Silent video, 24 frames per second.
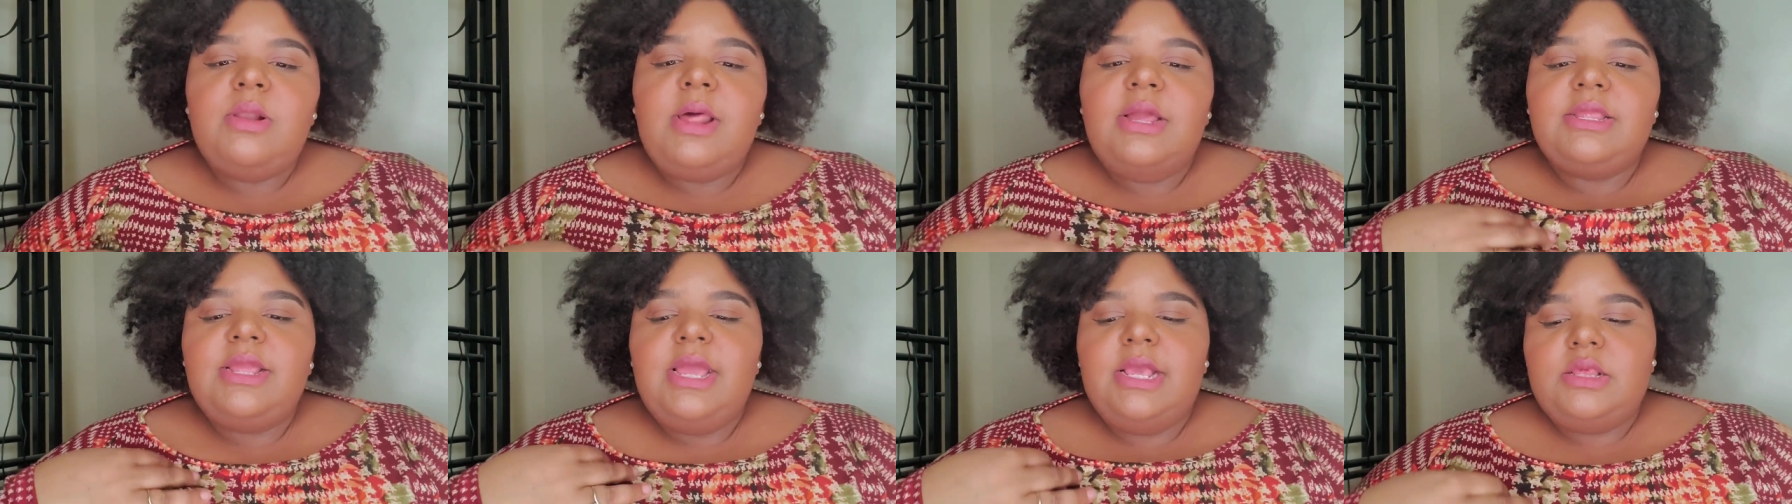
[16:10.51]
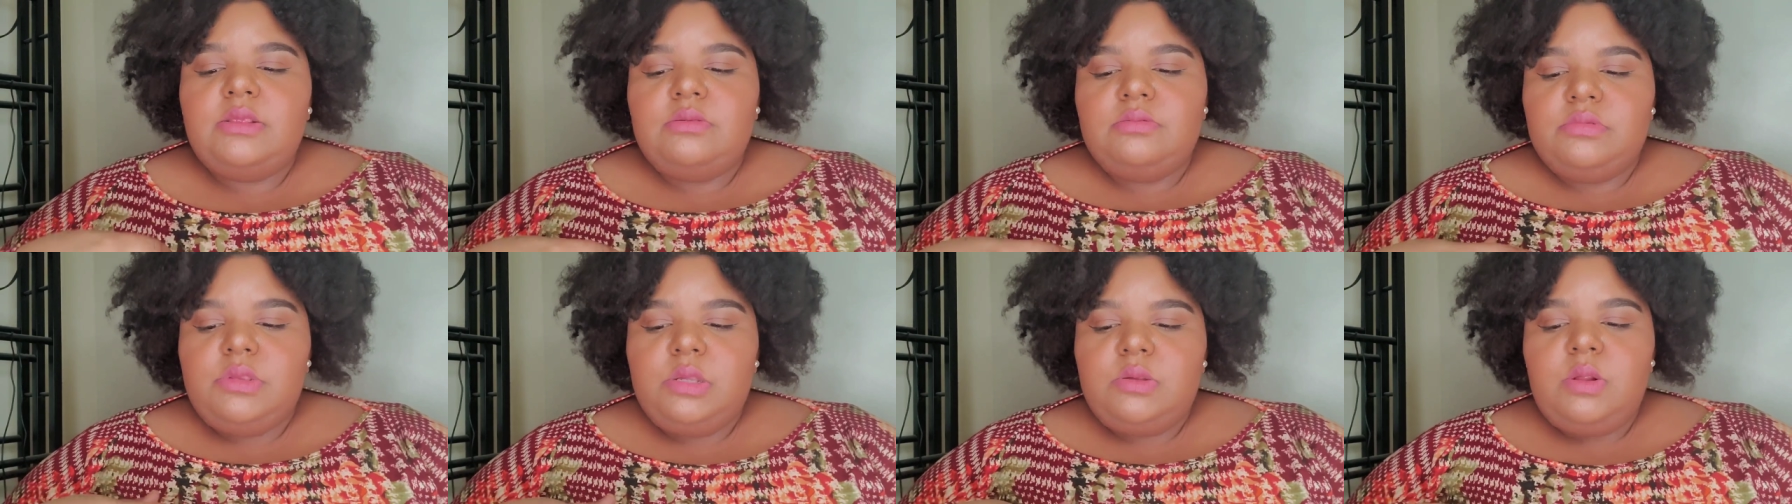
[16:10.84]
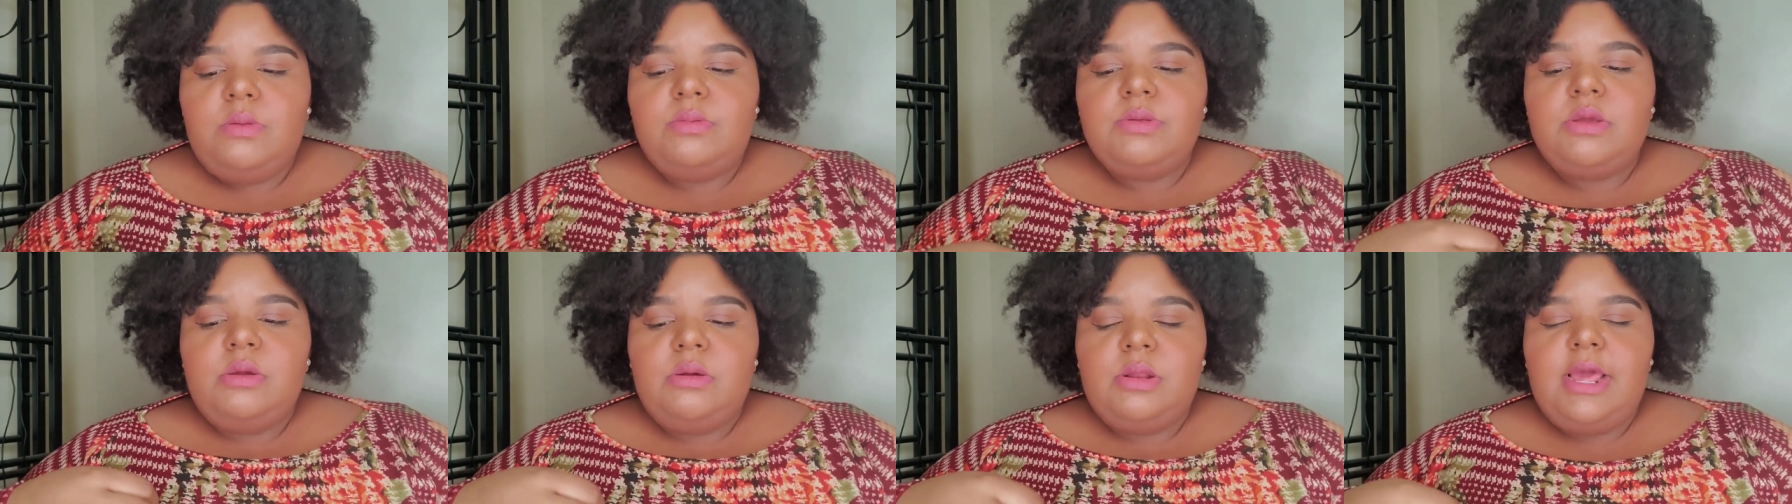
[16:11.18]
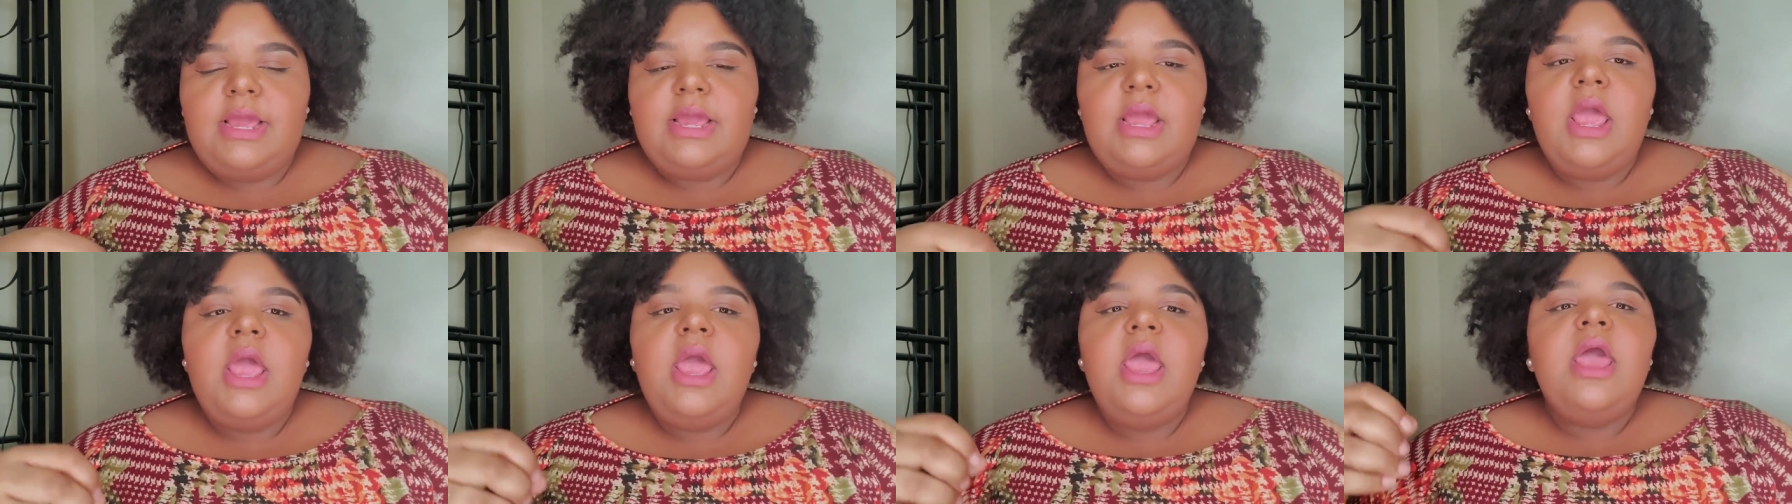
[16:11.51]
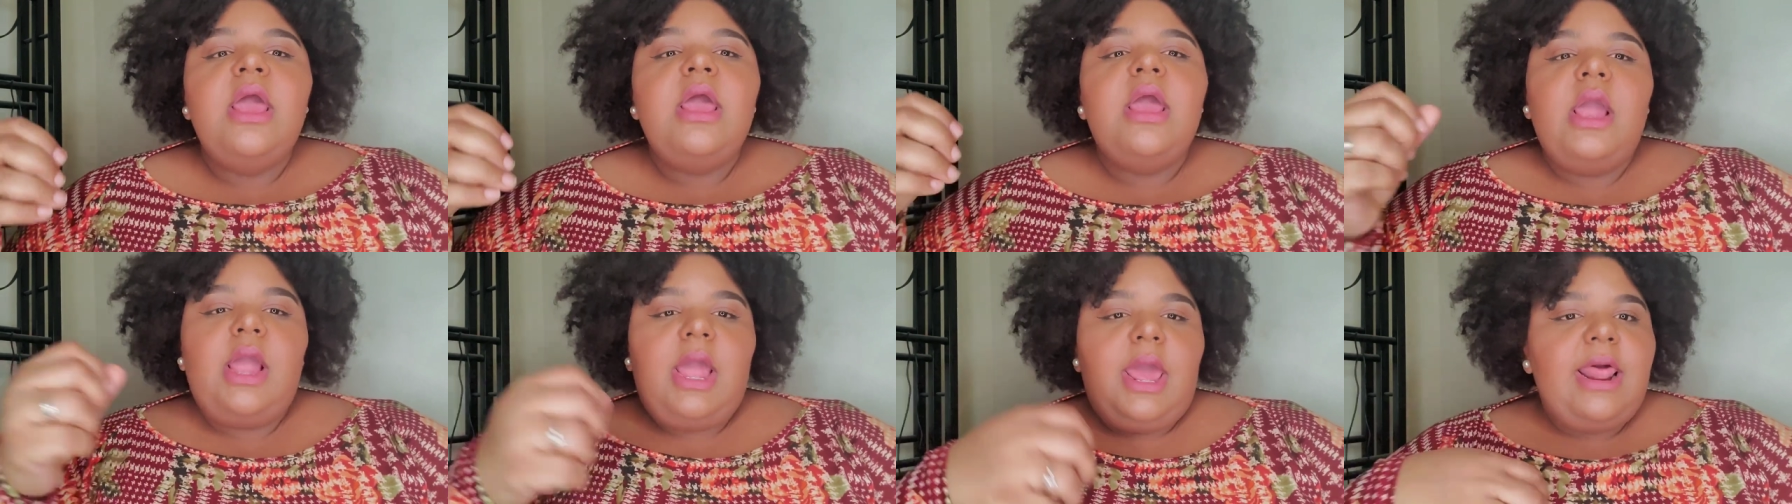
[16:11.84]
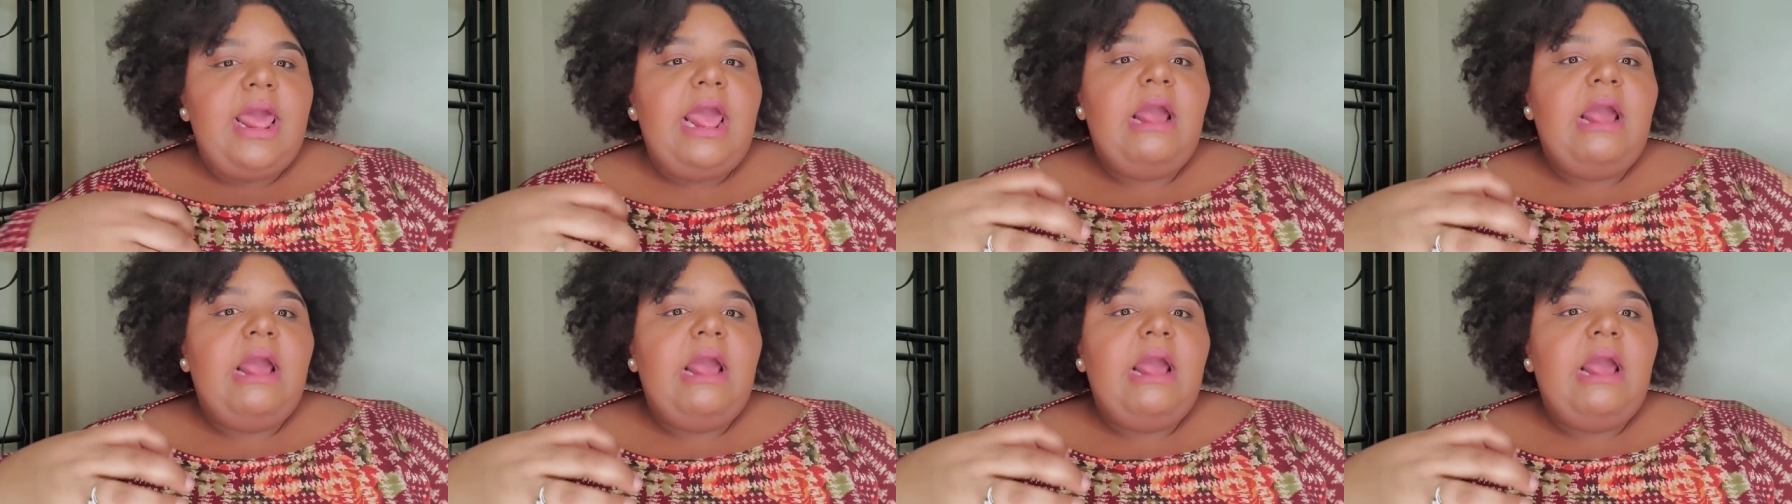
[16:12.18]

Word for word: Like that sweater material, like kind